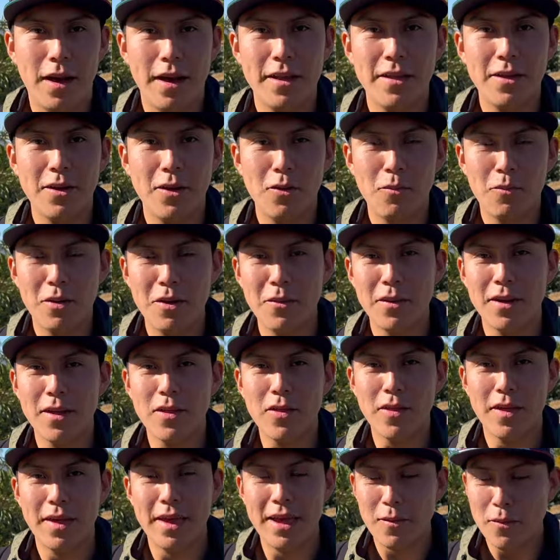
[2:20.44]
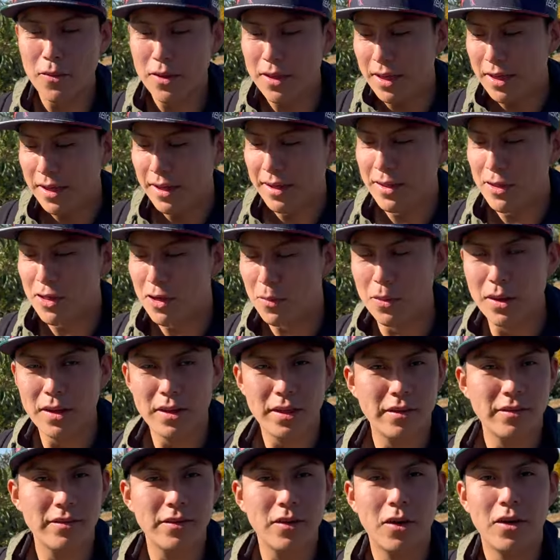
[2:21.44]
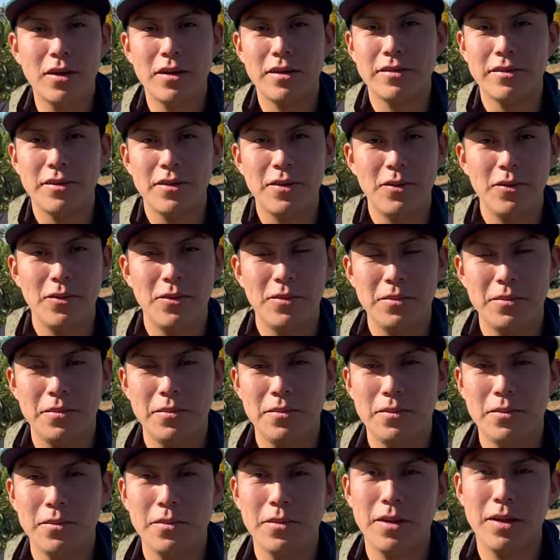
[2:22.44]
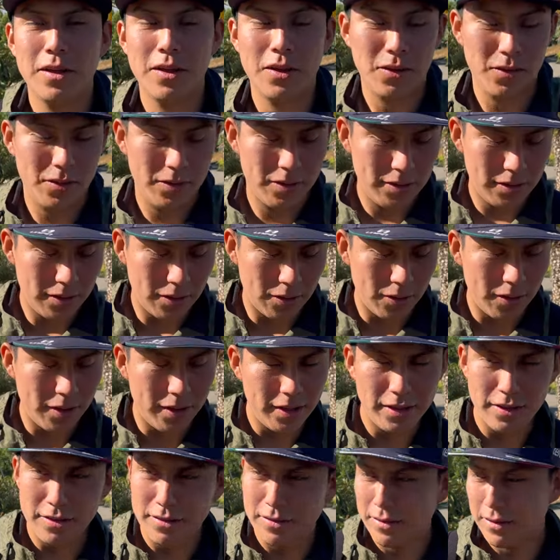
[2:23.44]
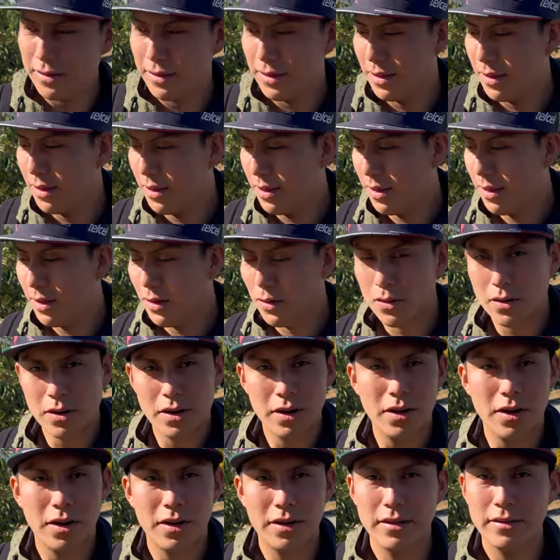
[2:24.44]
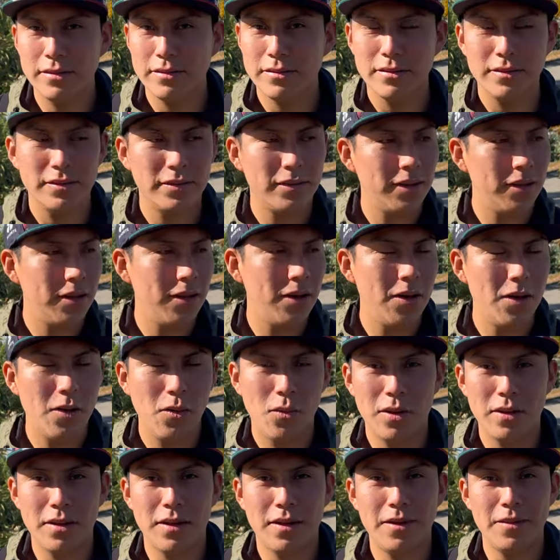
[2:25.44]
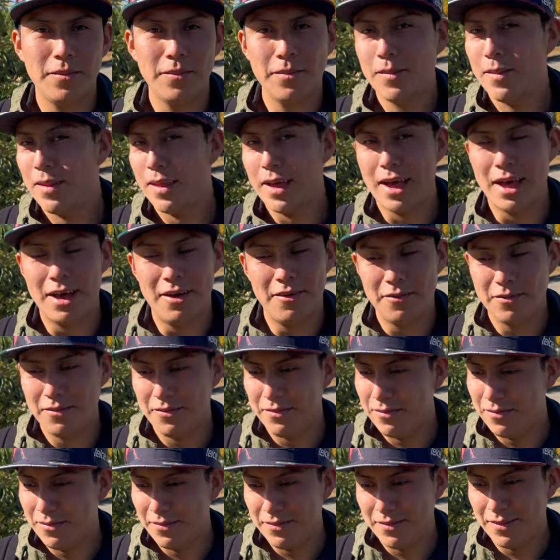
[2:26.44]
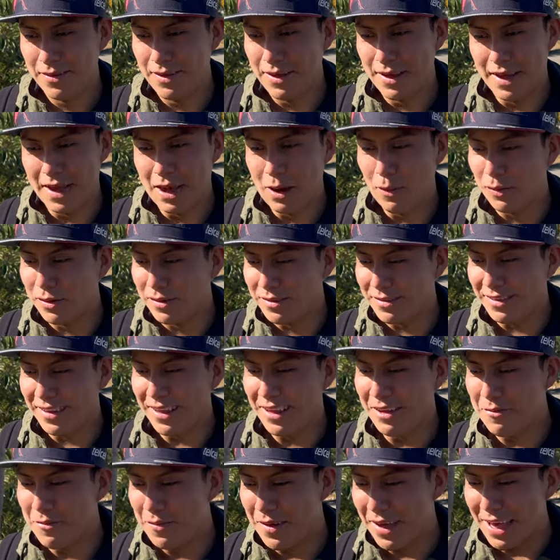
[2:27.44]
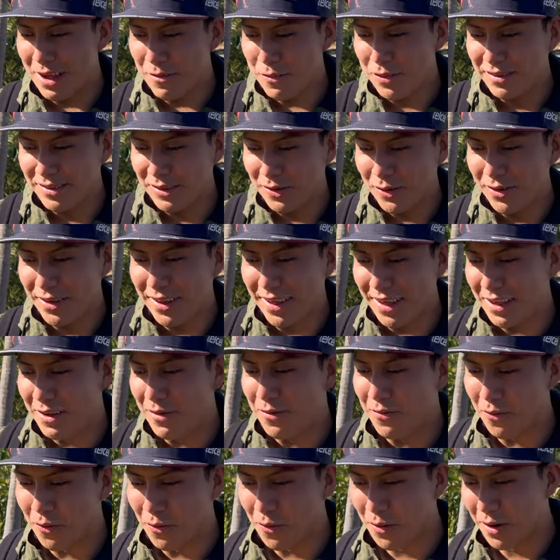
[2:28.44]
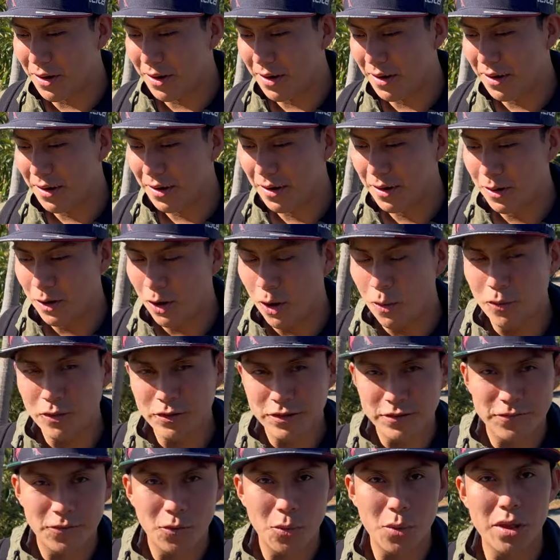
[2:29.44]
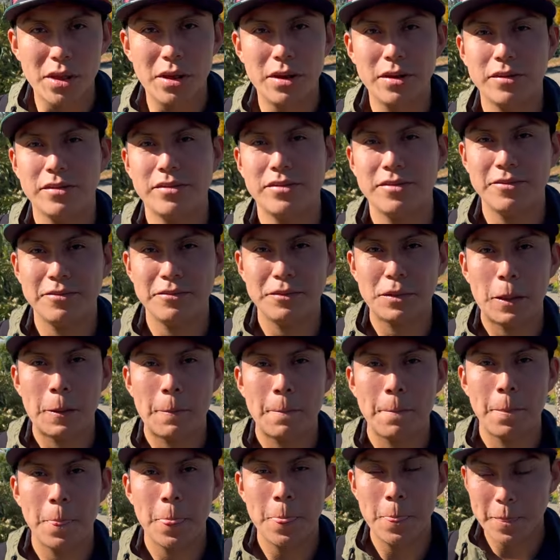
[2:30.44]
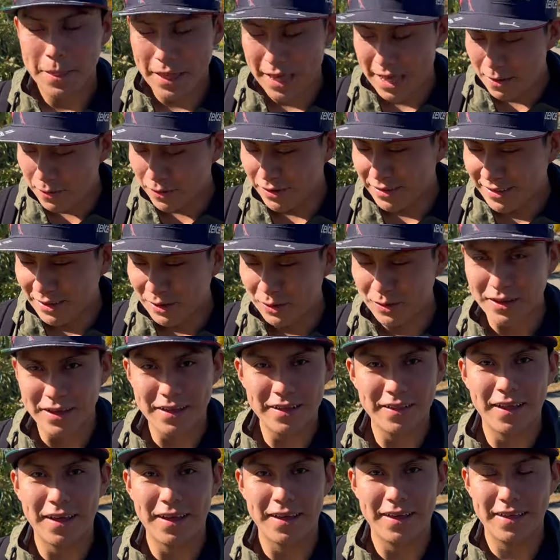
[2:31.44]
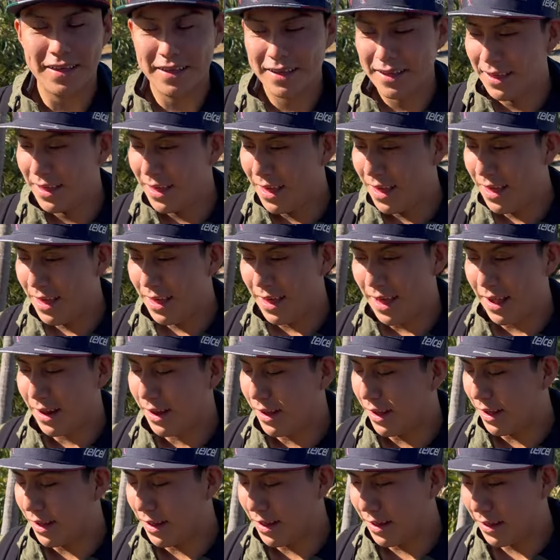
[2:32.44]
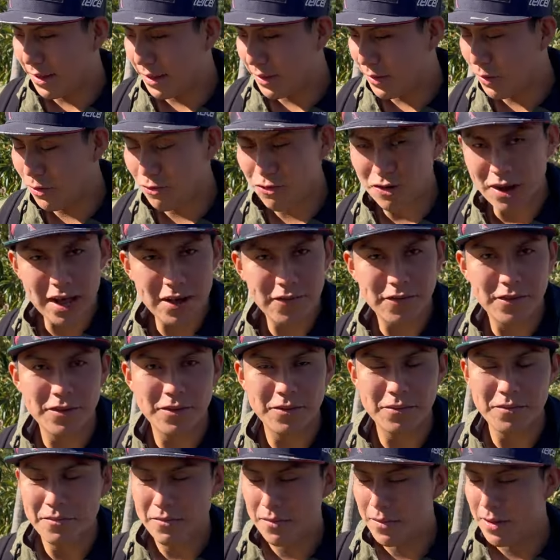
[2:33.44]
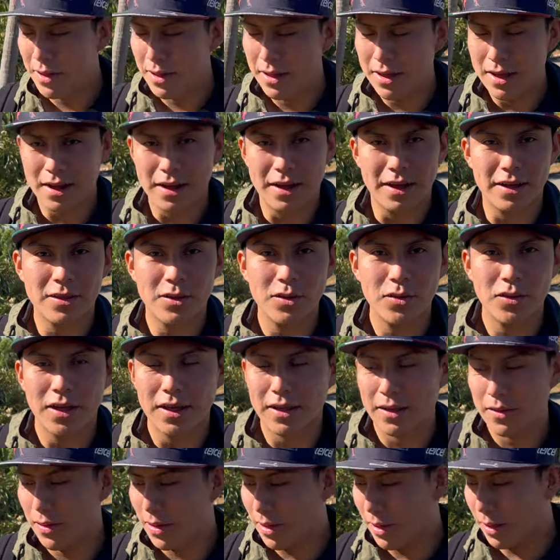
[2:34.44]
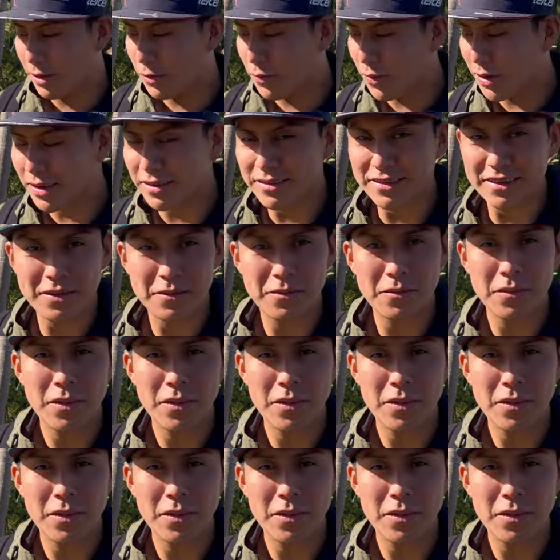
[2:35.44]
I know pretty much every inch about these cars too. You know, your rates, Huracans when I, I've, I would see him every single day for almost four years. Every single day, like I got to drive him, I got to like experience him.